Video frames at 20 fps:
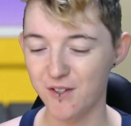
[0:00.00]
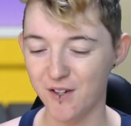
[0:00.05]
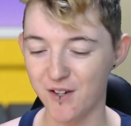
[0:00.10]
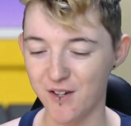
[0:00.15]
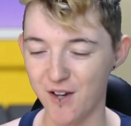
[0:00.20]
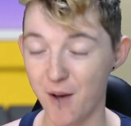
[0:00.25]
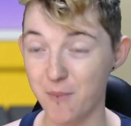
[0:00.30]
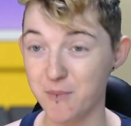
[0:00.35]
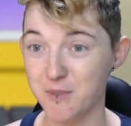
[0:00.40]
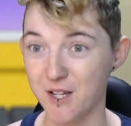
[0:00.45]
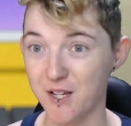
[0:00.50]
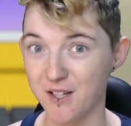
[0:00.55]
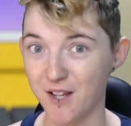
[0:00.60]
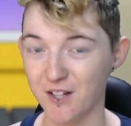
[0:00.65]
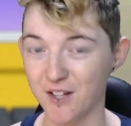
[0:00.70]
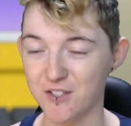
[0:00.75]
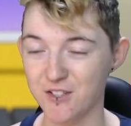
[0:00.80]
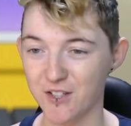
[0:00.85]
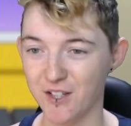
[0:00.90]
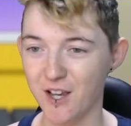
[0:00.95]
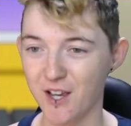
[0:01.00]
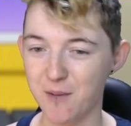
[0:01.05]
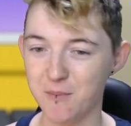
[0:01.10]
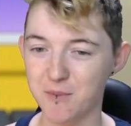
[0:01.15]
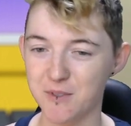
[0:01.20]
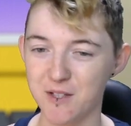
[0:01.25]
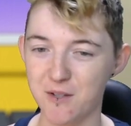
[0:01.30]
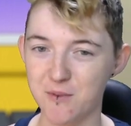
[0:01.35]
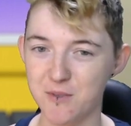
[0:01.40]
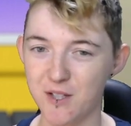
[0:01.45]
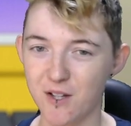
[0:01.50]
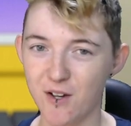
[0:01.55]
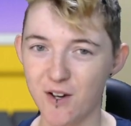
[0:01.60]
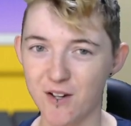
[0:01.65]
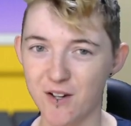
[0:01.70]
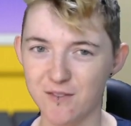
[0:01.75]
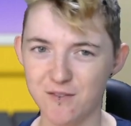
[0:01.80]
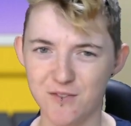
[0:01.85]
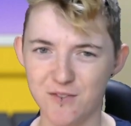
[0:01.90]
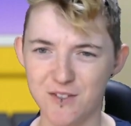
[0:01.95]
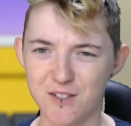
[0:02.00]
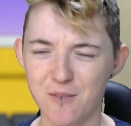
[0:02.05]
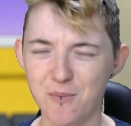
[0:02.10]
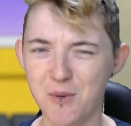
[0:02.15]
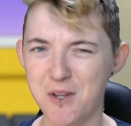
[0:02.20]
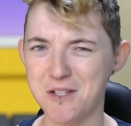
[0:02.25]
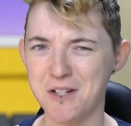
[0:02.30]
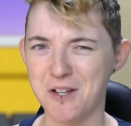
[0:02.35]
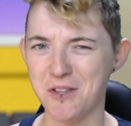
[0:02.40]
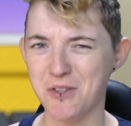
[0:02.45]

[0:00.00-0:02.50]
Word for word: uh, update actually came because I was like, oh, for some reason